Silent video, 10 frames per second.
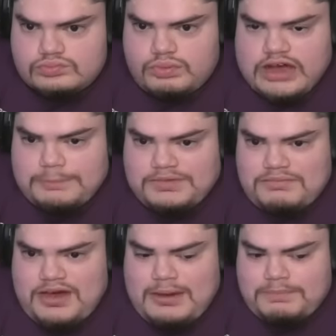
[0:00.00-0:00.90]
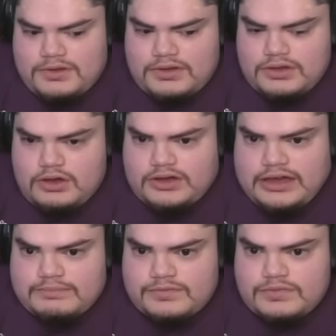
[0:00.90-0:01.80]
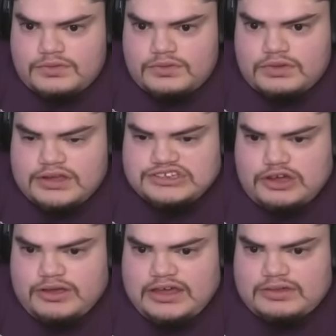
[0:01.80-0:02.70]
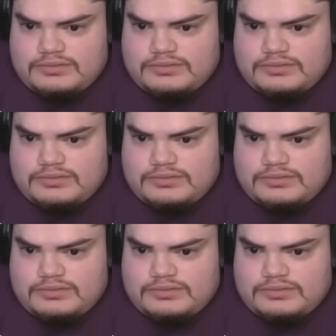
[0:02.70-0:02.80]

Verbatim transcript: Popped him up. Okay, let's go hit.